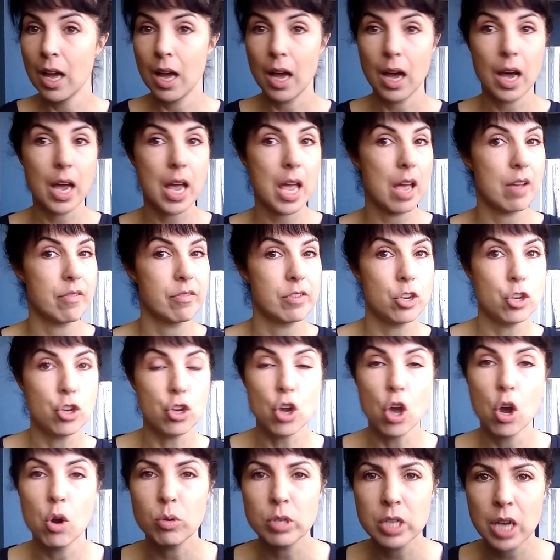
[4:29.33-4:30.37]
I have
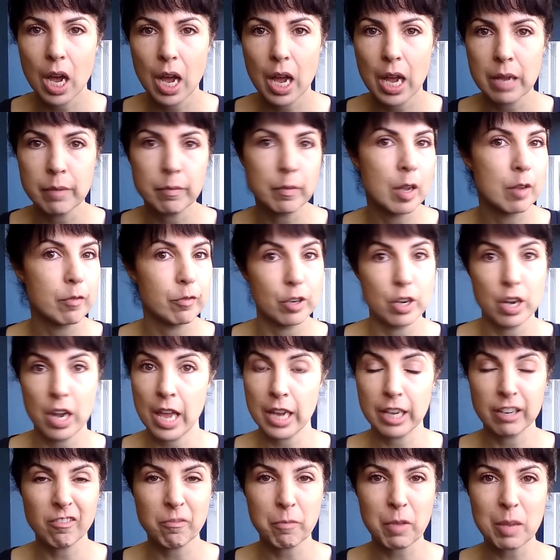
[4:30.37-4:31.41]
no time for negative